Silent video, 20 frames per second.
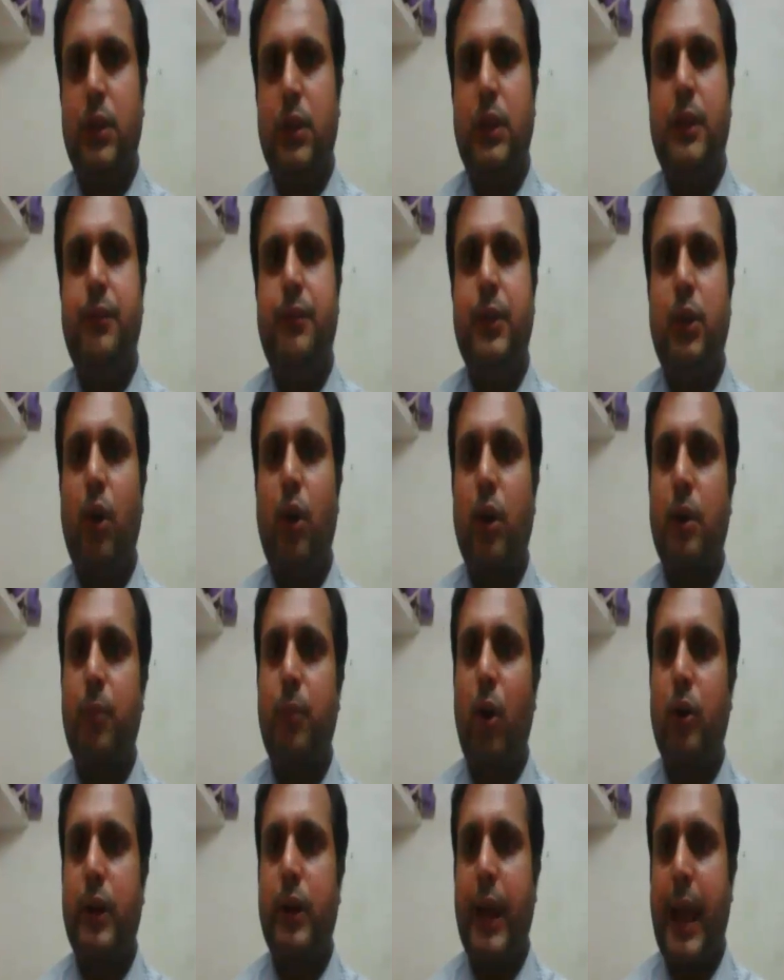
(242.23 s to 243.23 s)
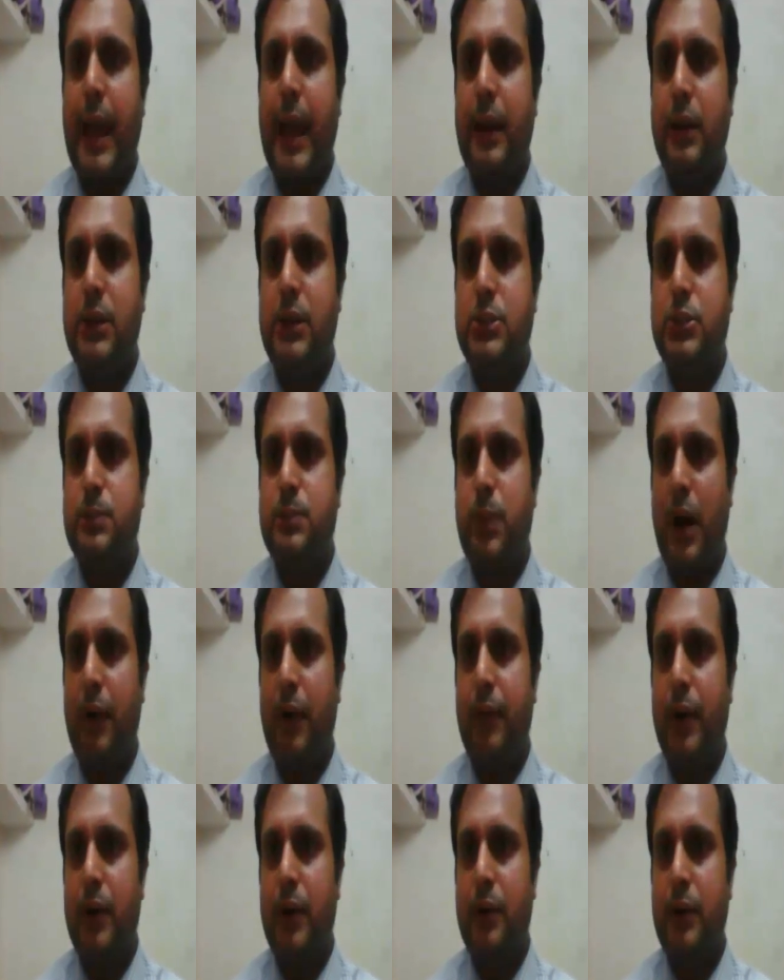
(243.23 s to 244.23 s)
If we talk about Allies
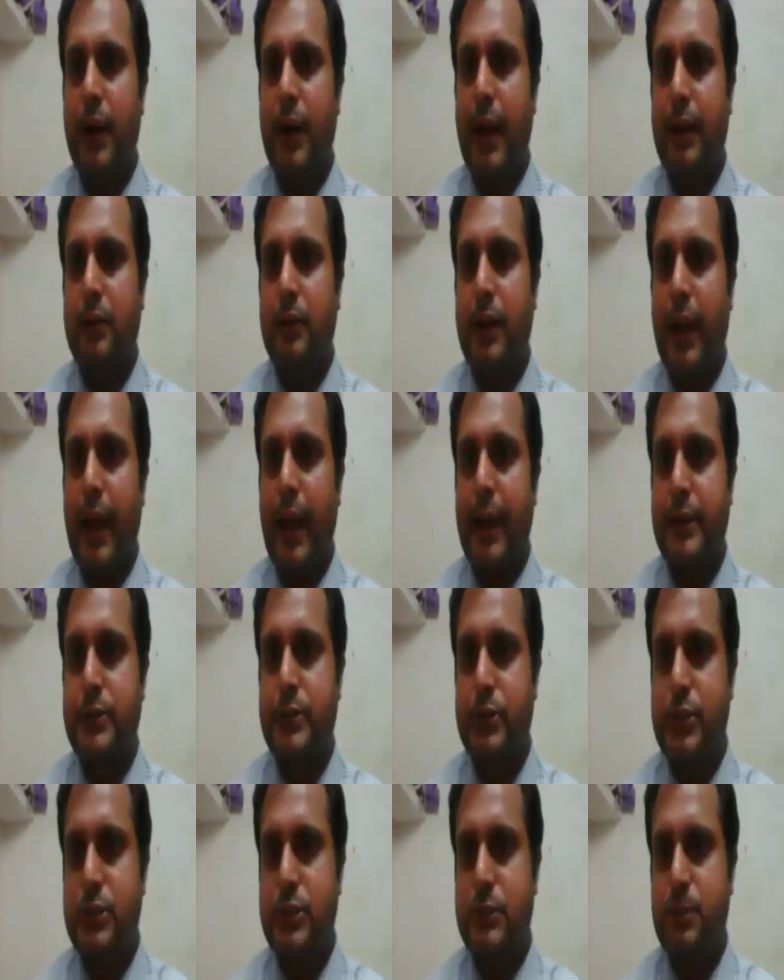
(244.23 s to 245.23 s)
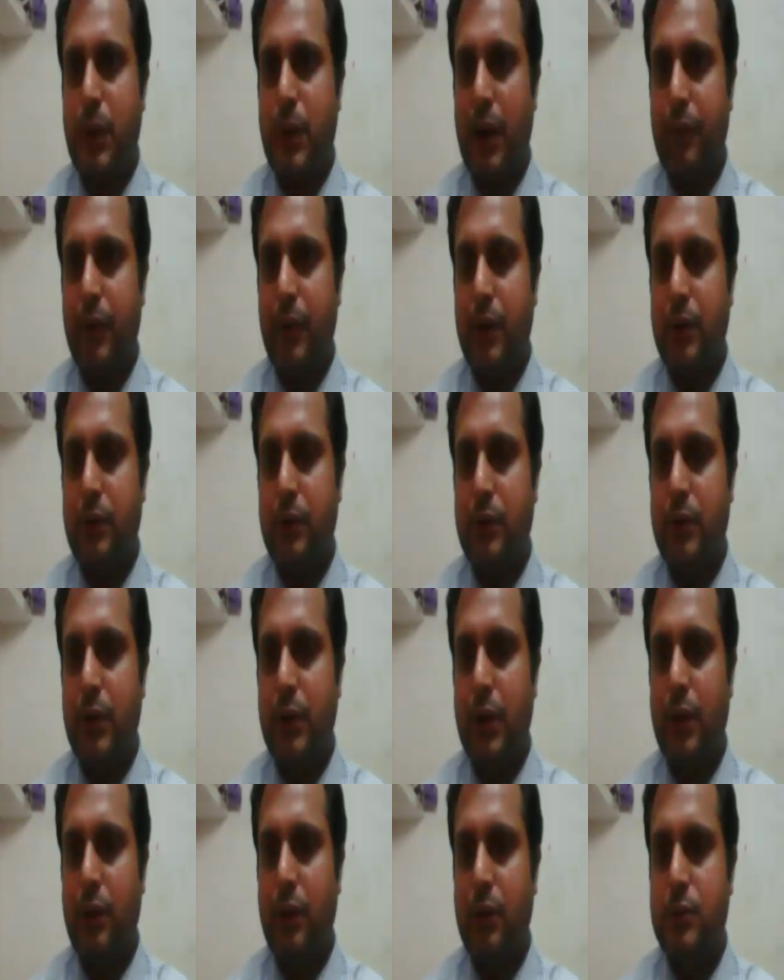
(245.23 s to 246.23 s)
power and the Axis power,
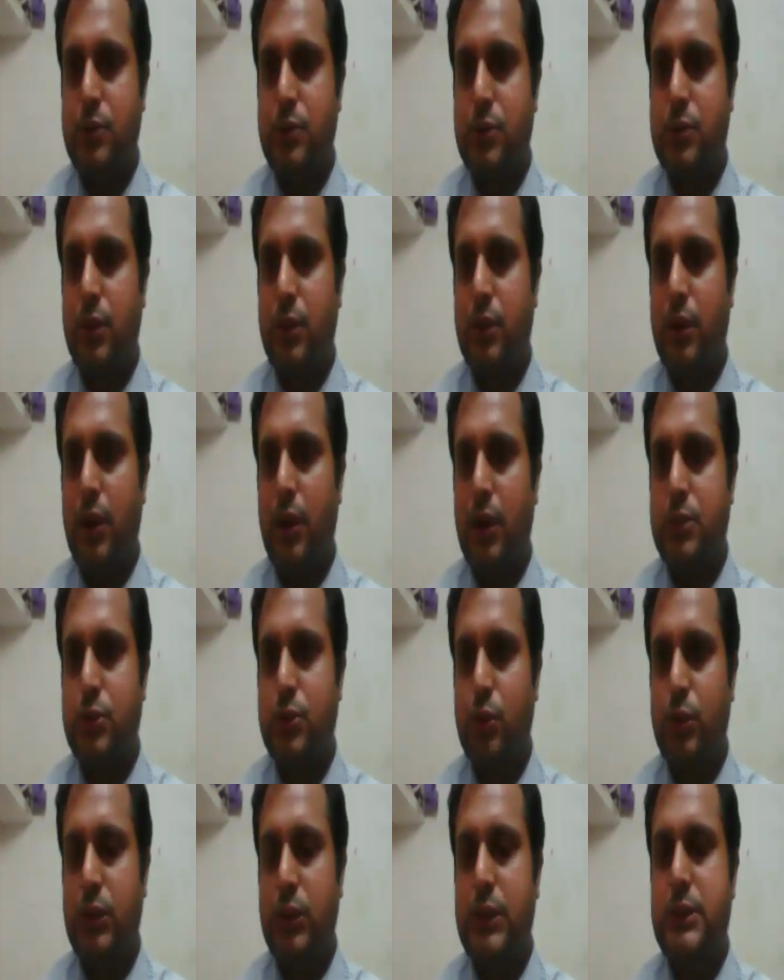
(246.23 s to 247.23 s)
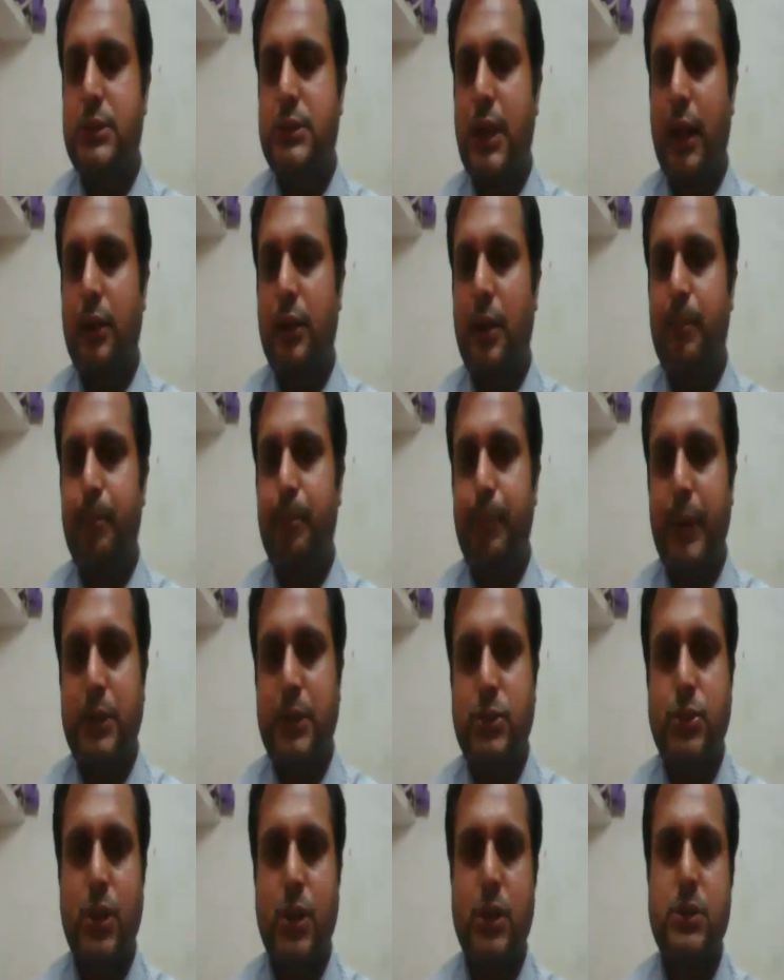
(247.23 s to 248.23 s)
so these are the
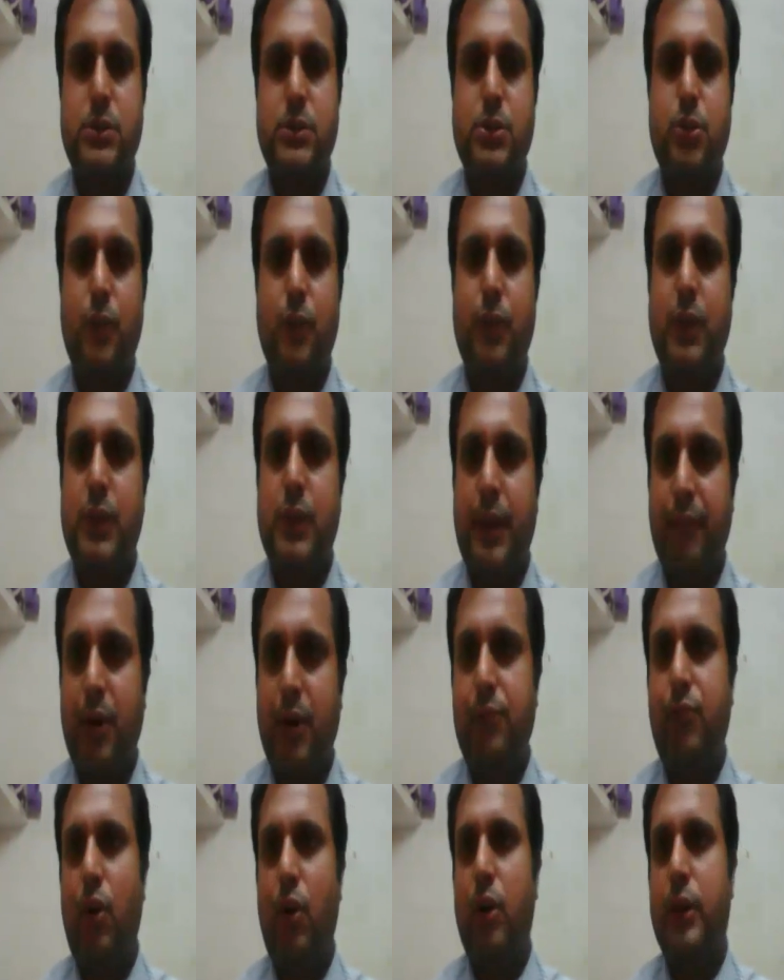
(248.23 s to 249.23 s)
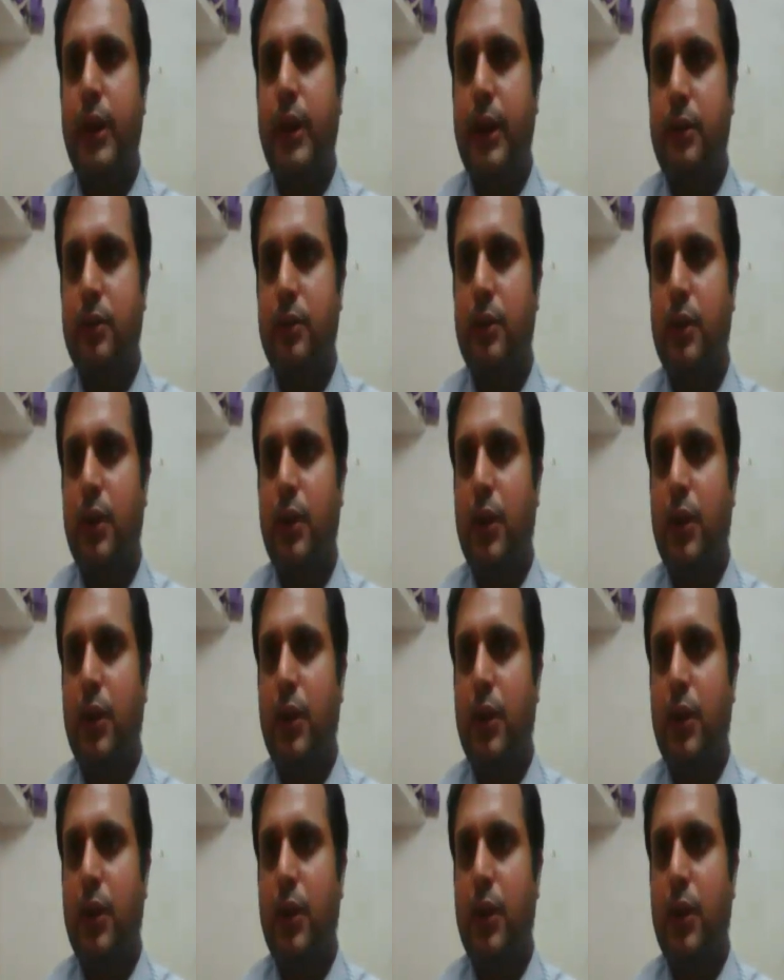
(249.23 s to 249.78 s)
pictures you will never forget.